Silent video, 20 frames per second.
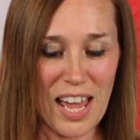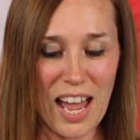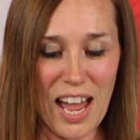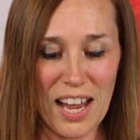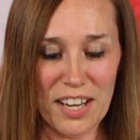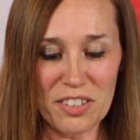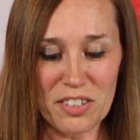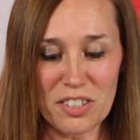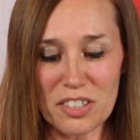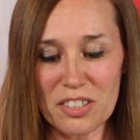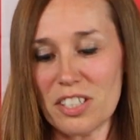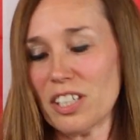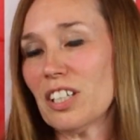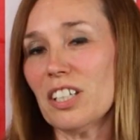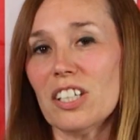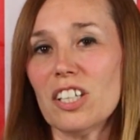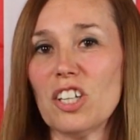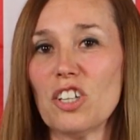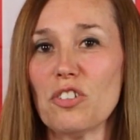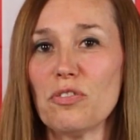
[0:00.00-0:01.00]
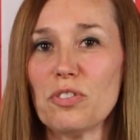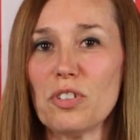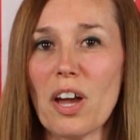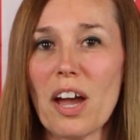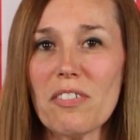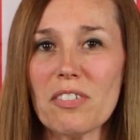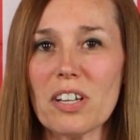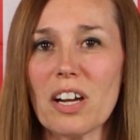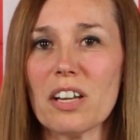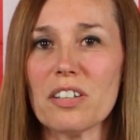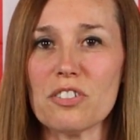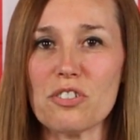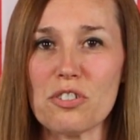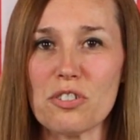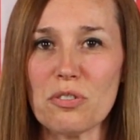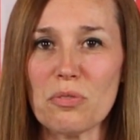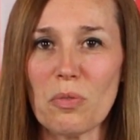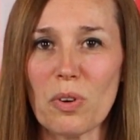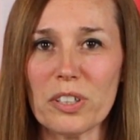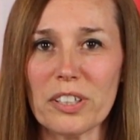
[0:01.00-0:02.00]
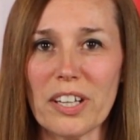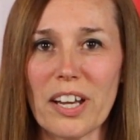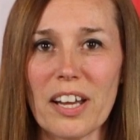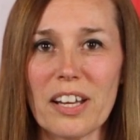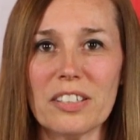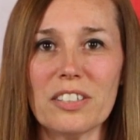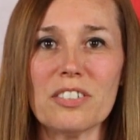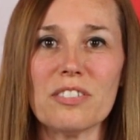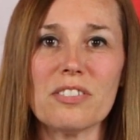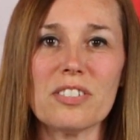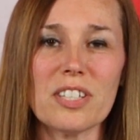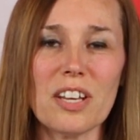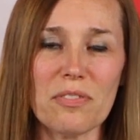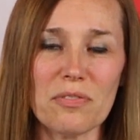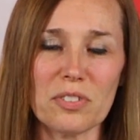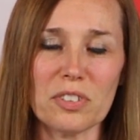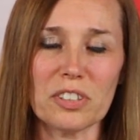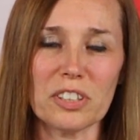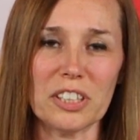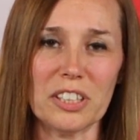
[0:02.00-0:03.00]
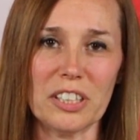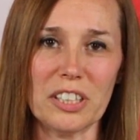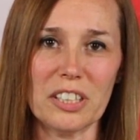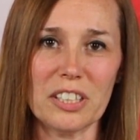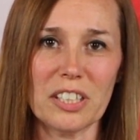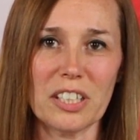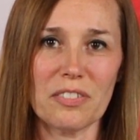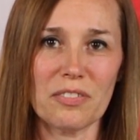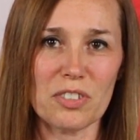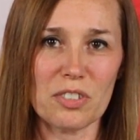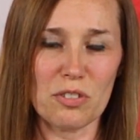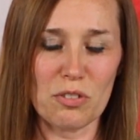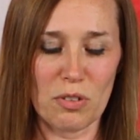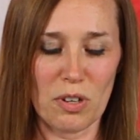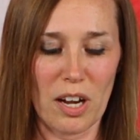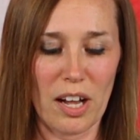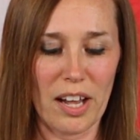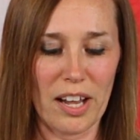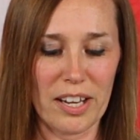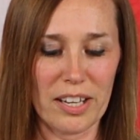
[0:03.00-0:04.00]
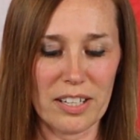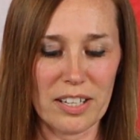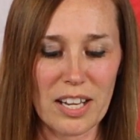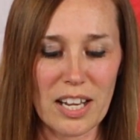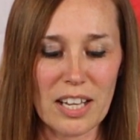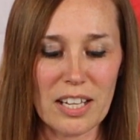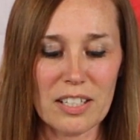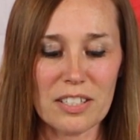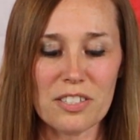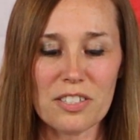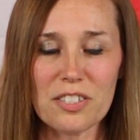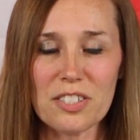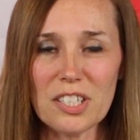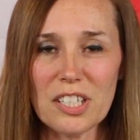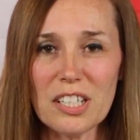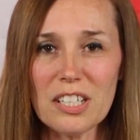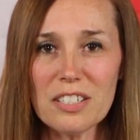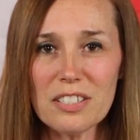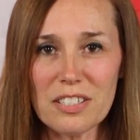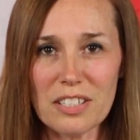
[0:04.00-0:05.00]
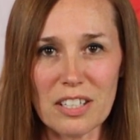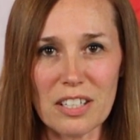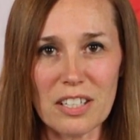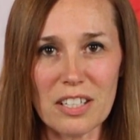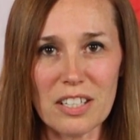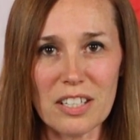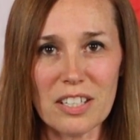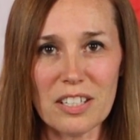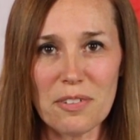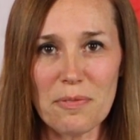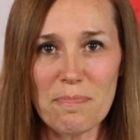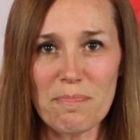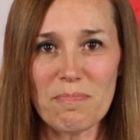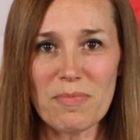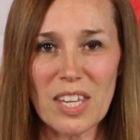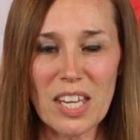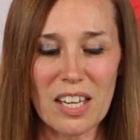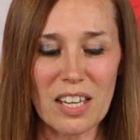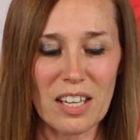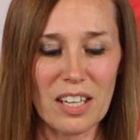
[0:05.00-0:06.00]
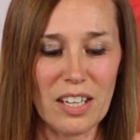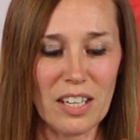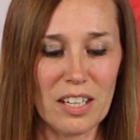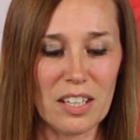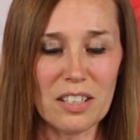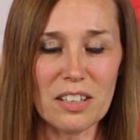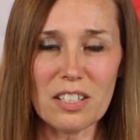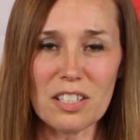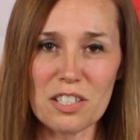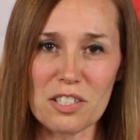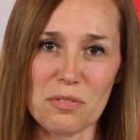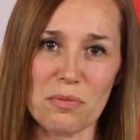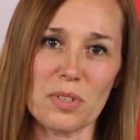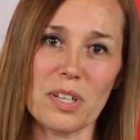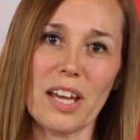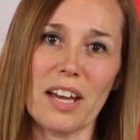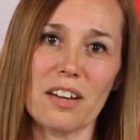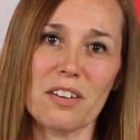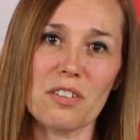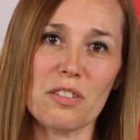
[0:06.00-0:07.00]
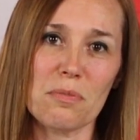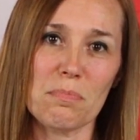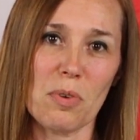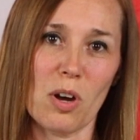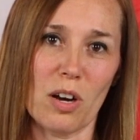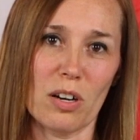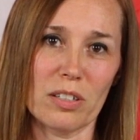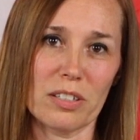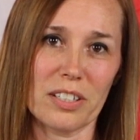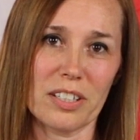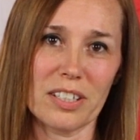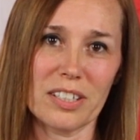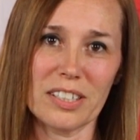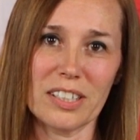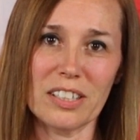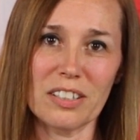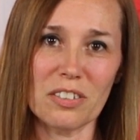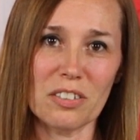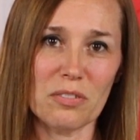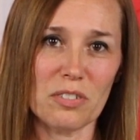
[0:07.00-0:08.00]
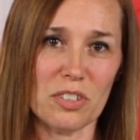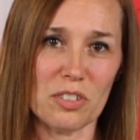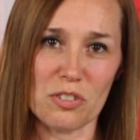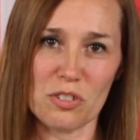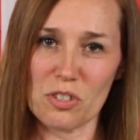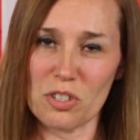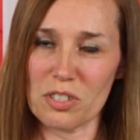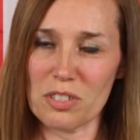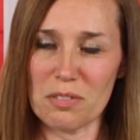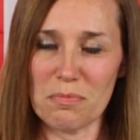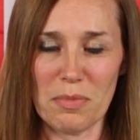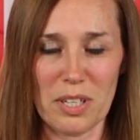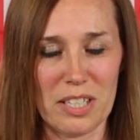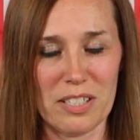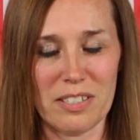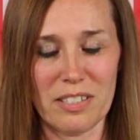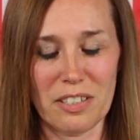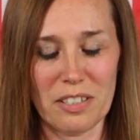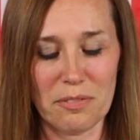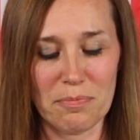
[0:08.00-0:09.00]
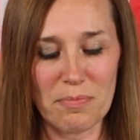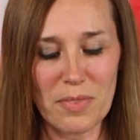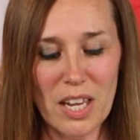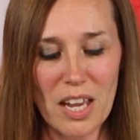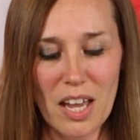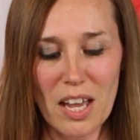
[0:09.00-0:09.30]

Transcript: I think that if you haven't gotten to shoot one yet, you definitely need to give it a try. CZ hit this one out of the park. It is just amazing.